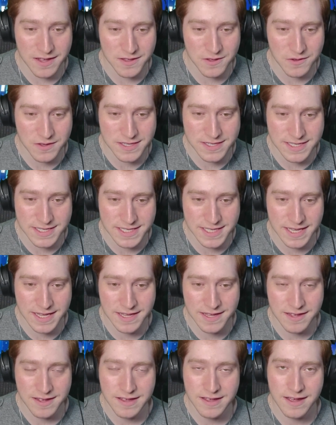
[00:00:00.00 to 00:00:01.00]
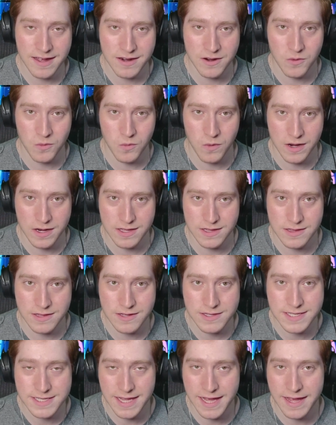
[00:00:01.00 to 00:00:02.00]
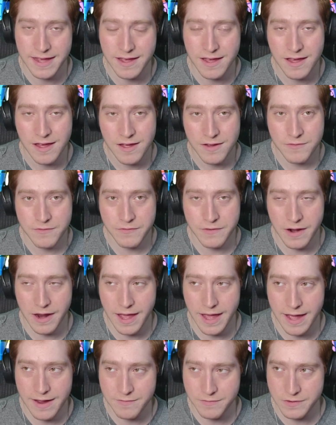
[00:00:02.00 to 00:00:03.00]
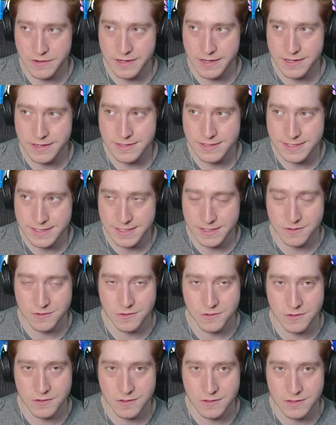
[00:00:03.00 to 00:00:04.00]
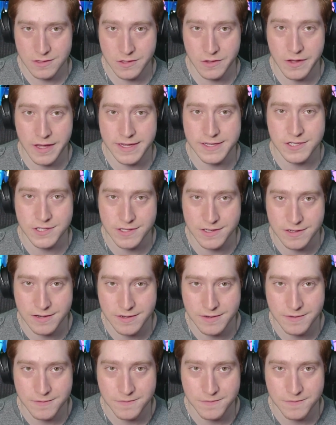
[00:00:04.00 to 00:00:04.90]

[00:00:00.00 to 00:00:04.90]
you can see kind of what it looks like for every single location.